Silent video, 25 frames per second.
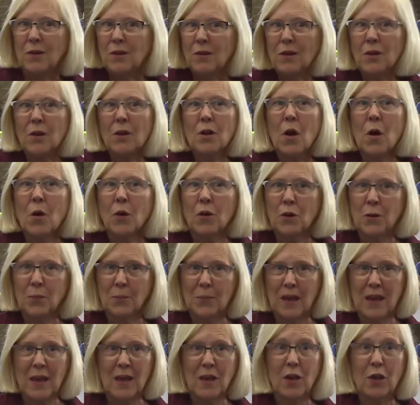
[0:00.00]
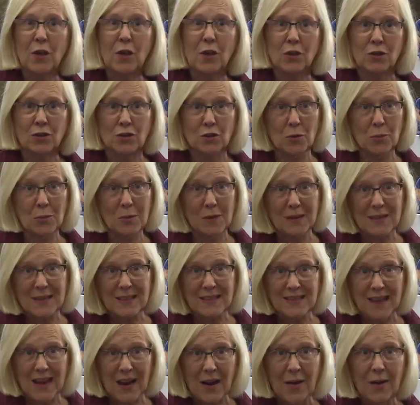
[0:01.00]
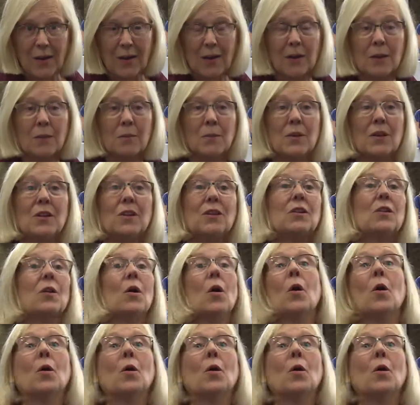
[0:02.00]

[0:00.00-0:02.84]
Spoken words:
you know, you're being a good humanitarian, but you're